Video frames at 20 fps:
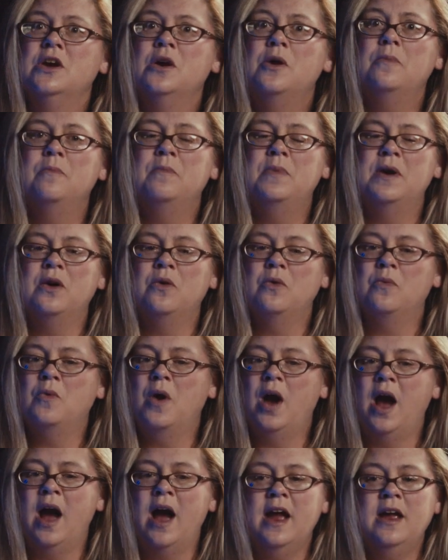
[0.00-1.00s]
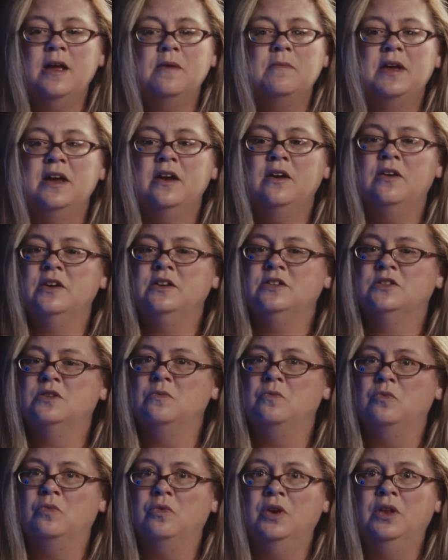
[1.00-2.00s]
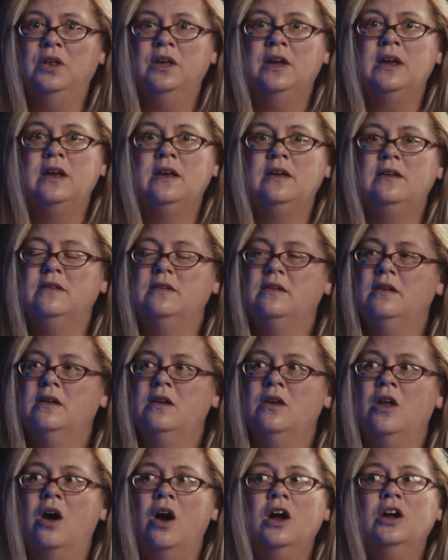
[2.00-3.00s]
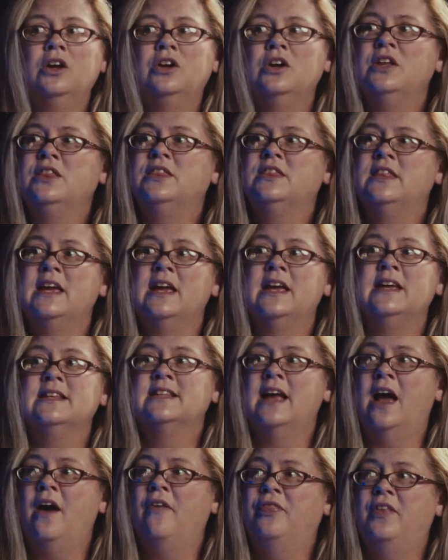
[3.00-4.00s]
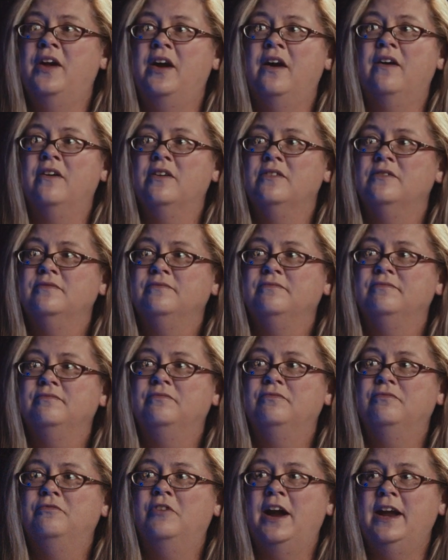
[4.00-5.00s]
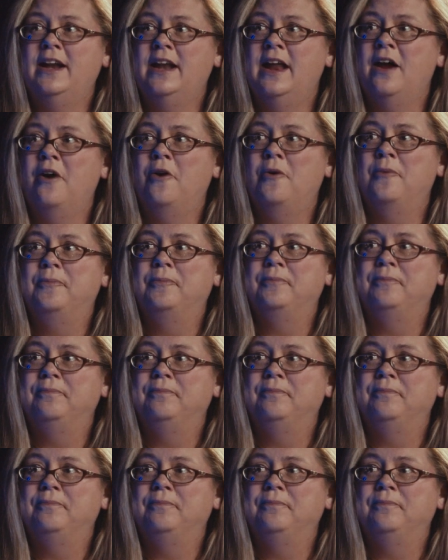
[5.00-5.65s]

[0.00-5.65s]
But I am hearing some really not good things out there right now.